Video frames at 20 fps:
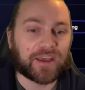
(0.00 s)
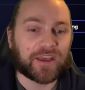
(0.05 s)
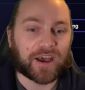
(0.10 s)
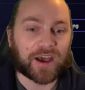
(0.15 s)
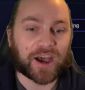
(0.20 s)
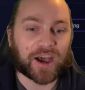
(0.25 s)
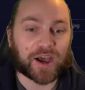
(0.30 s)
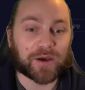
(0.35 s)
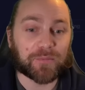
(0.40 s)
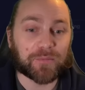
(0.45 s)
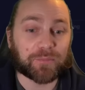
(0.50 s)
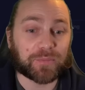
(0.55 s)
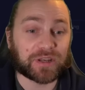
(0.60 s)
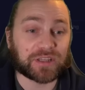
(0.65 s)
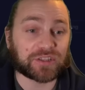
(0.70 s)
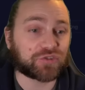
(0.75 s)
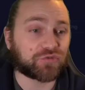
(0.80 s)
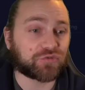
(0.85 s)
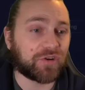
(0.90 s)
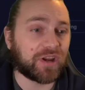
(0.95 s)
Um, but
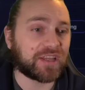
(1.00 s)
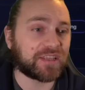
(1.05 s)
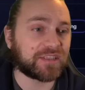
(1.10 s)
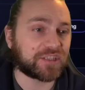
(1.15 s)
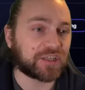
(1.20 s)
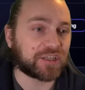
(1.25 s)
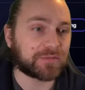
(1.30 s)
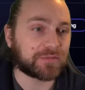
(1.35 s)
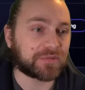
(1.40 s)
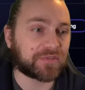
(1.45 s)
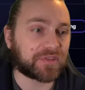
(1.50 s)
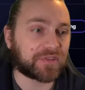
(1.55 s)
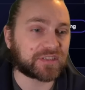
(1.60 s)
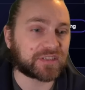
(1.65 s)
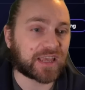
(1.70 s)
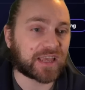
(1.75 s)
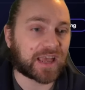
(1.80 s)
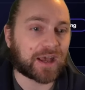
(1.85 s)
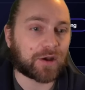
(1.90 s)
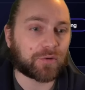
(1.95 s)
it's great in terms of the
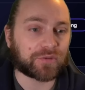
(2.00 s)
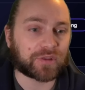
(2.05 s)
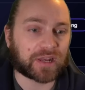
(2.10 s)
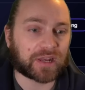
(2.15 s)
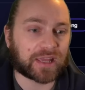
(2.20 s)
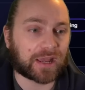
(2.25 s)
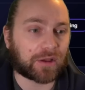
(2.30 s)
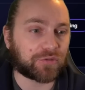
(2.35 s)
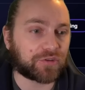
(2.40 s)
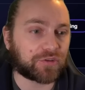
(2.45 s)
set out, the layout,